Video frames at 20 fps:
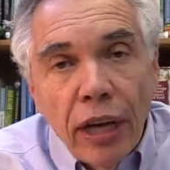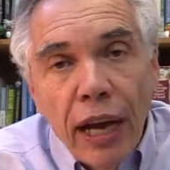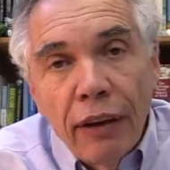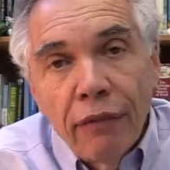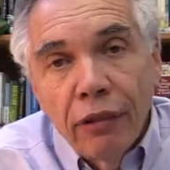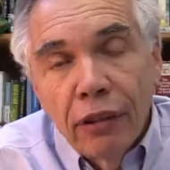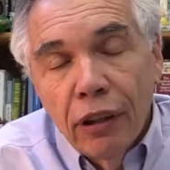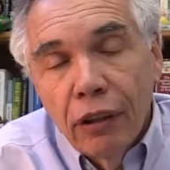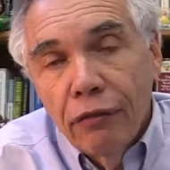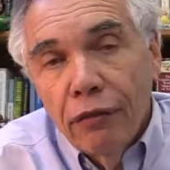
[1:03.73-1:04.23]

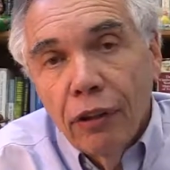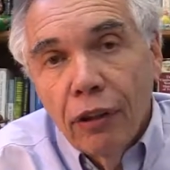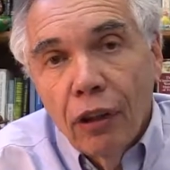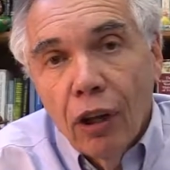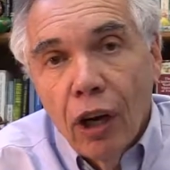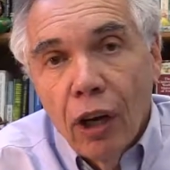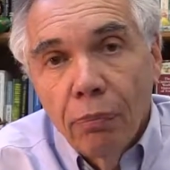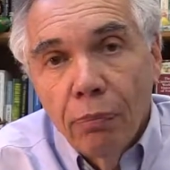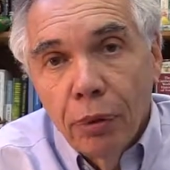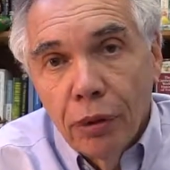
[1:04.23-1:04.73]
have a different
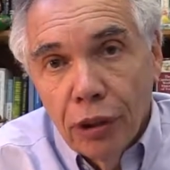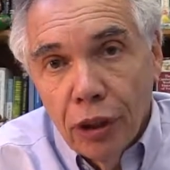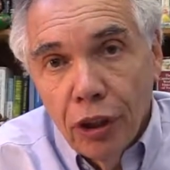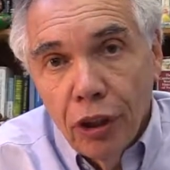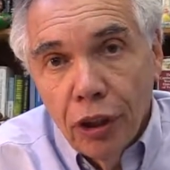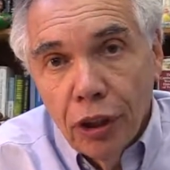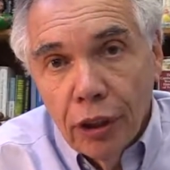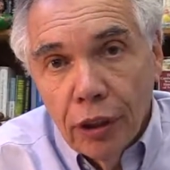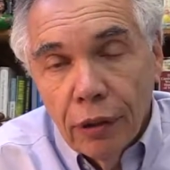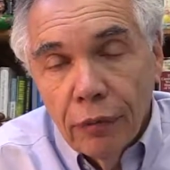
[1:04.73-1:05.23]

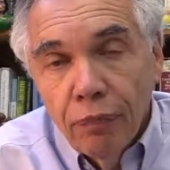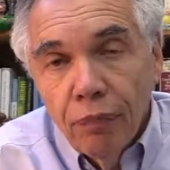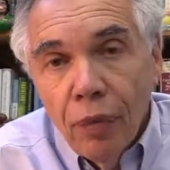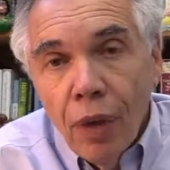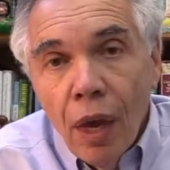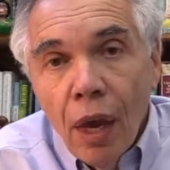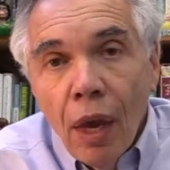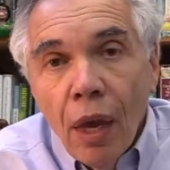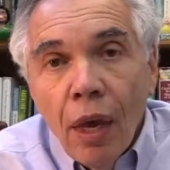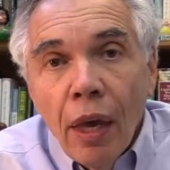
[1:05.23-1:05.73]
composition.
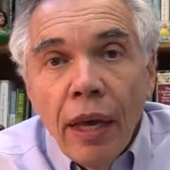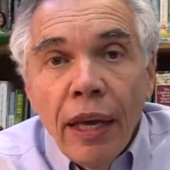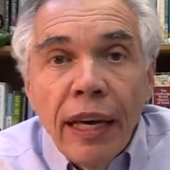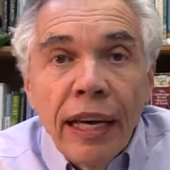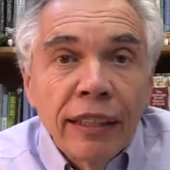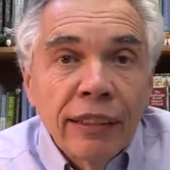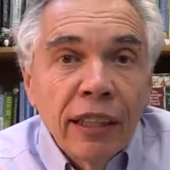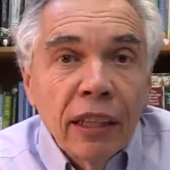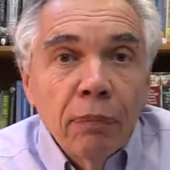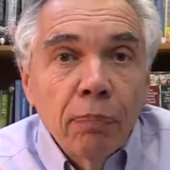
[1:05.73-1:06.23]

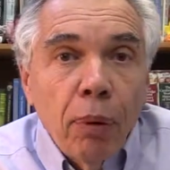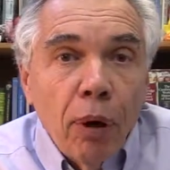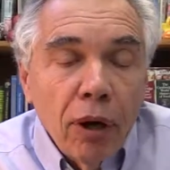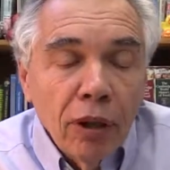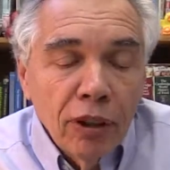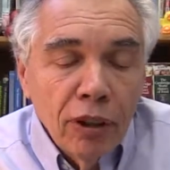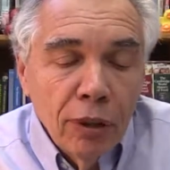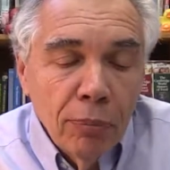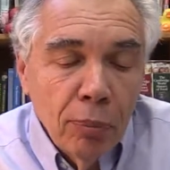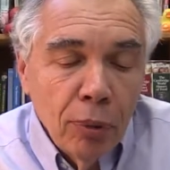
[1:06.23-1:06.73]
Is it
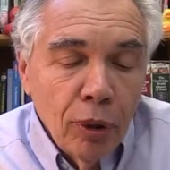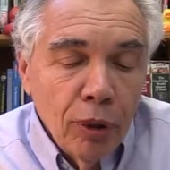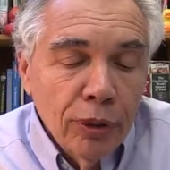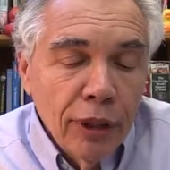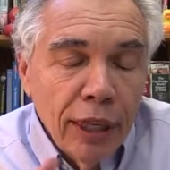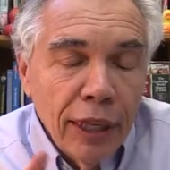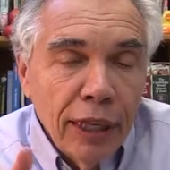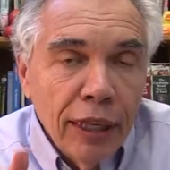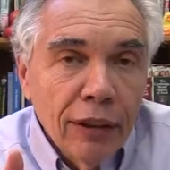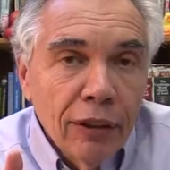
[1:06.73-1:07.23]
possible
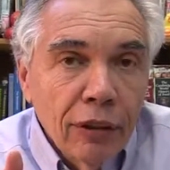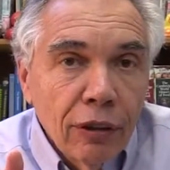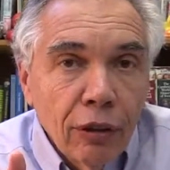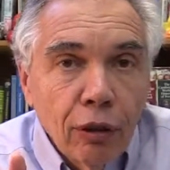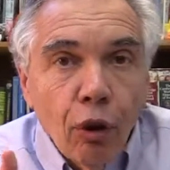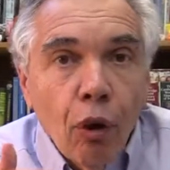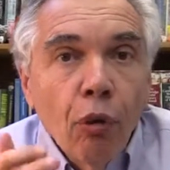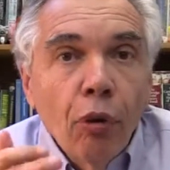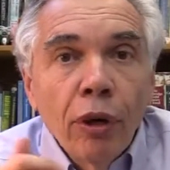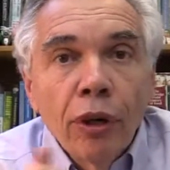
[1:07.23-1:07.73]
that it
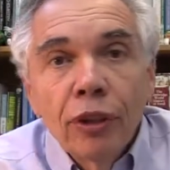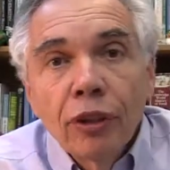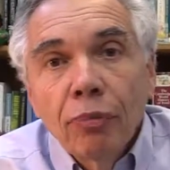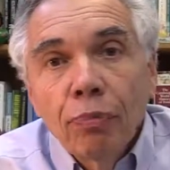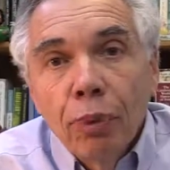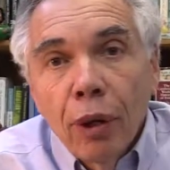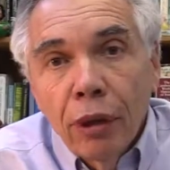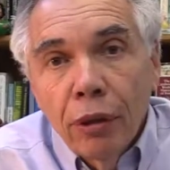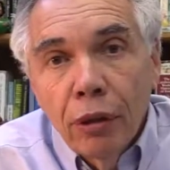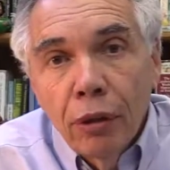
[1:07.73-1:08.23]
lowers
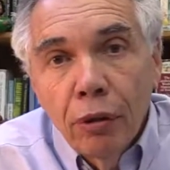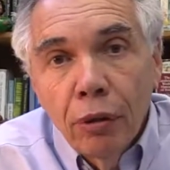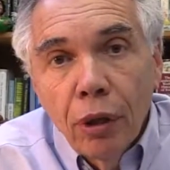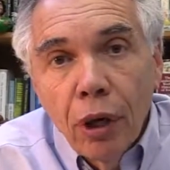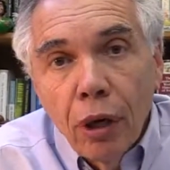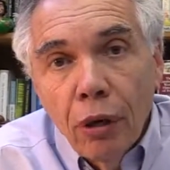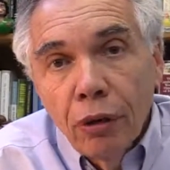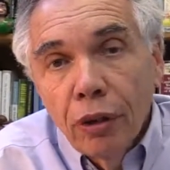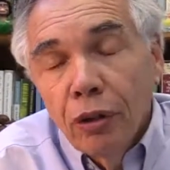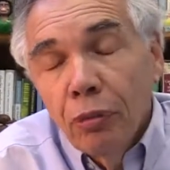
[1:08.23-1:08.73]
blood
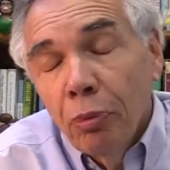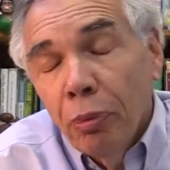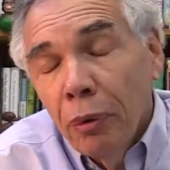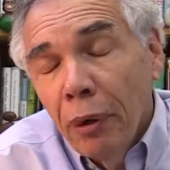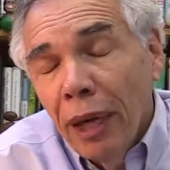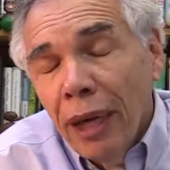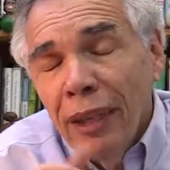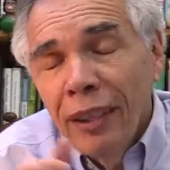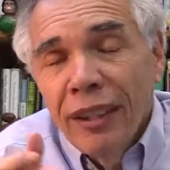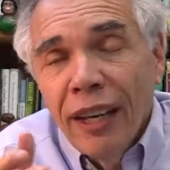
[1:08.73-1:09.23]
glucose?
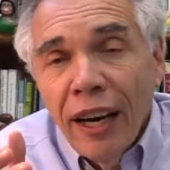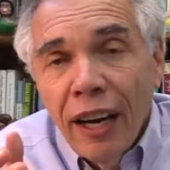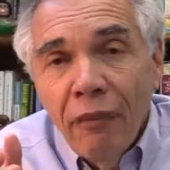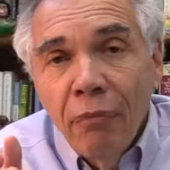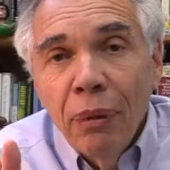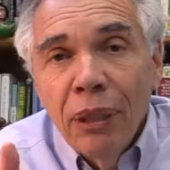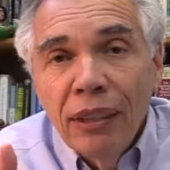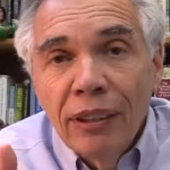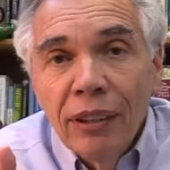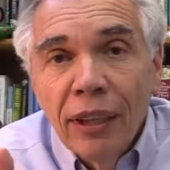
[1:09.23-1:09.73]
Well, there have
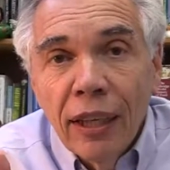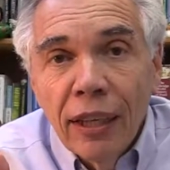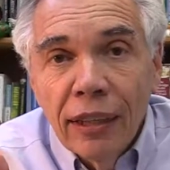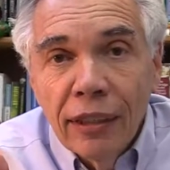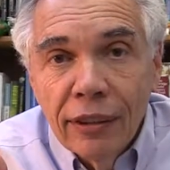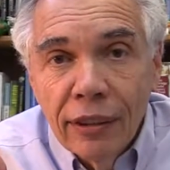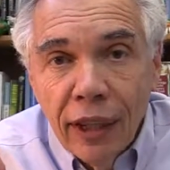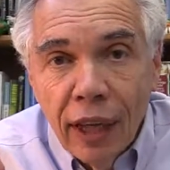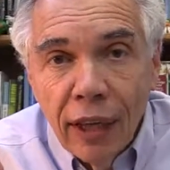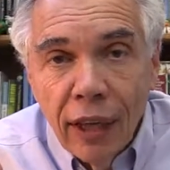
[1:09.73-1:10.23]
been
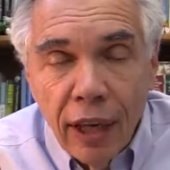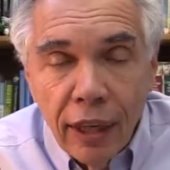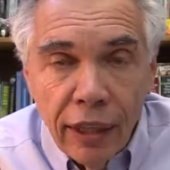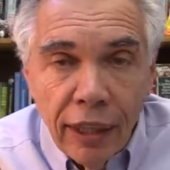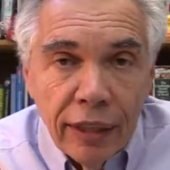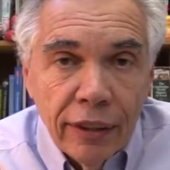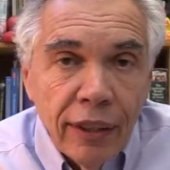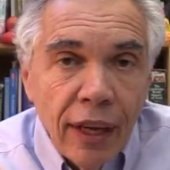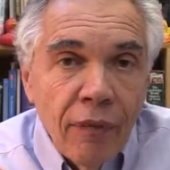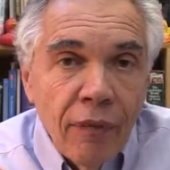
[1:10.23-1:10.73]
studies done on it,